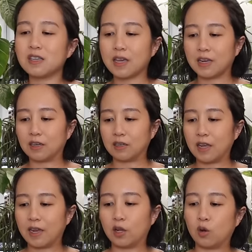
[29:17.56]

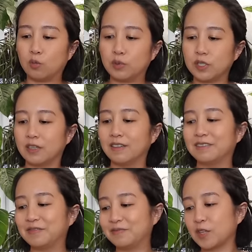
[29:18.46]
and hopes.
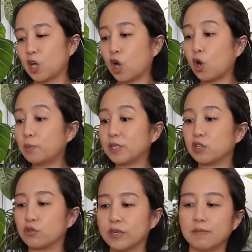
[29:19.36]
Hopes and
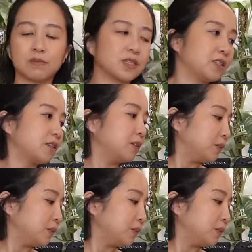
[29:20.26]
dreams.